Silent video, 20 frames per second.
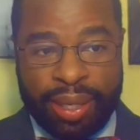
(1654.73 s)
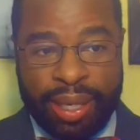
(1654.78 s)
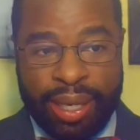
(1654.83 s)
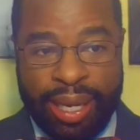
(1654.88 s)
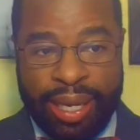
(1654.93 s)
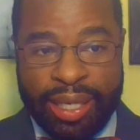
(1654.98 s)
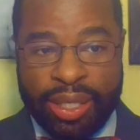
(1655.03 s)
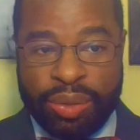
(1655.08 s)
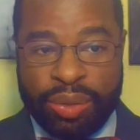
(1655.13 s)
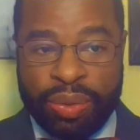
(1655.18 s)

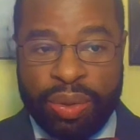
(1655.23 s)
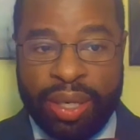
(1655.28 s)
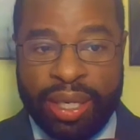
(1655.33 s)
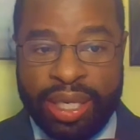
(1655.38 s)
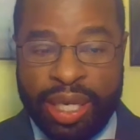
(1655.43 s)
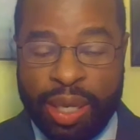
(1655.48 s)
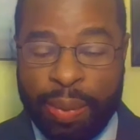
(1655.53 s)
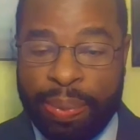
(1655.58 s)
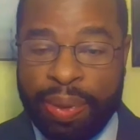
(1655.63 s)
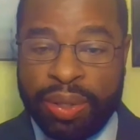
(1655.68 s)
In its ruling,
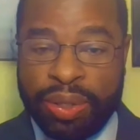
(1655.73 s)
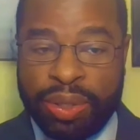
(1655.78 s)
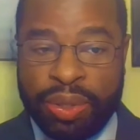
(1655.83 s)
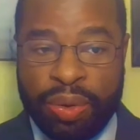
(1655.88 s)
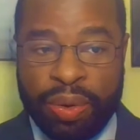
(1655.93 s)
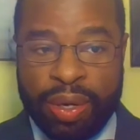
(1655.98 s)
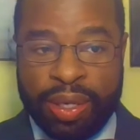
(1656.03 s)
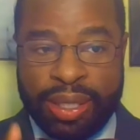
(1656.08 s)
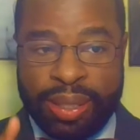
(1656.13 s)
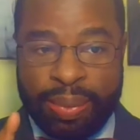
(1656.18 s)
the appeals
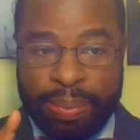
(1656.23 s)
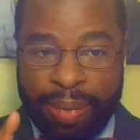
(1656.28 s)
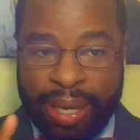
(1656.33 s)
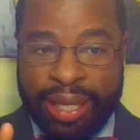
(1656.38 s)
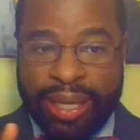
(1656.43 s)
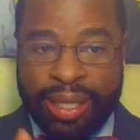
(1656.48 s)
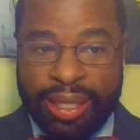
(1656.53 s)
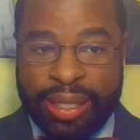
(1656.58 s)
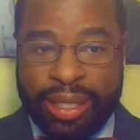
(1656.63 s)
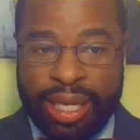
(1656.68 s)
court made
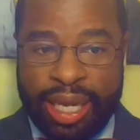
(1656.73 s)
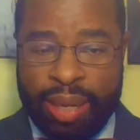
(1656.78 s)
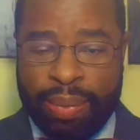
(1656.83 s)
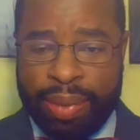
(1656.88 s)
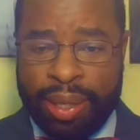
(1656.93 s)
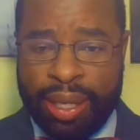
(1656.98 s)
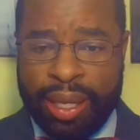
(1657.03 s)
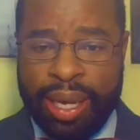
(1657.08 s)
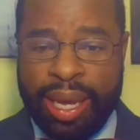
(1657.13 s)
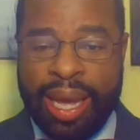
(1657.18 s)
this statement.